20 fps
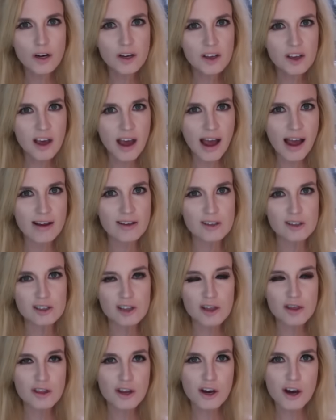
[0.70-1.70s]
guessed
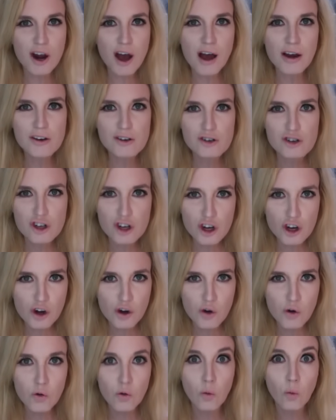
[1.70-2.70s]
that The Nun
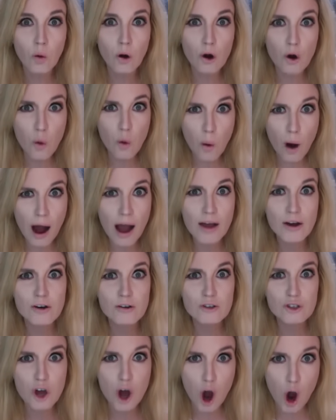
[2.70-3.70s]
two
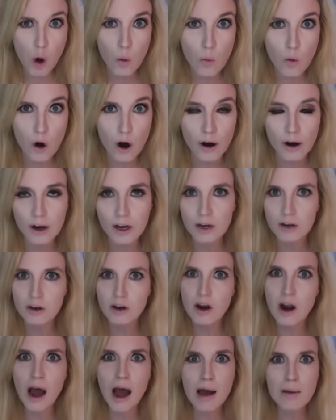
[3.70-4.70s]
requires homework.
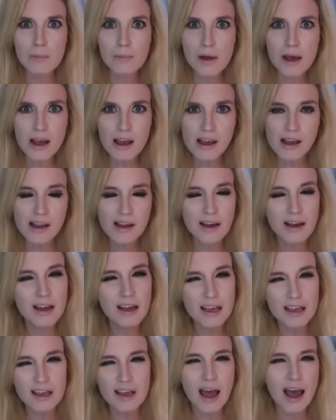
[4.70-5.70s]
Not me,
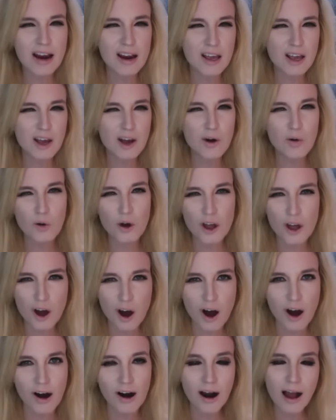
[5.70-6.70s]
yet here we
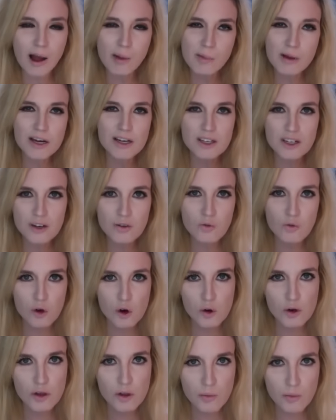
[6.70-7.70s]
are. I mean, it didn't
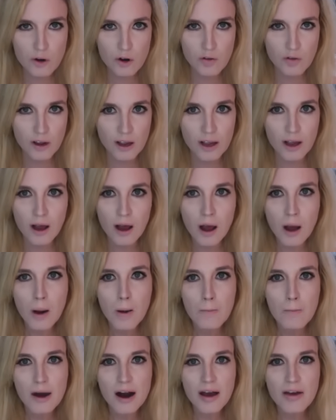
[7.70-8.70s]
ruin the movie,
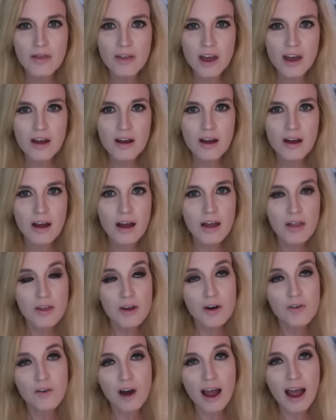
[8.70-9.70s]
but I think that if I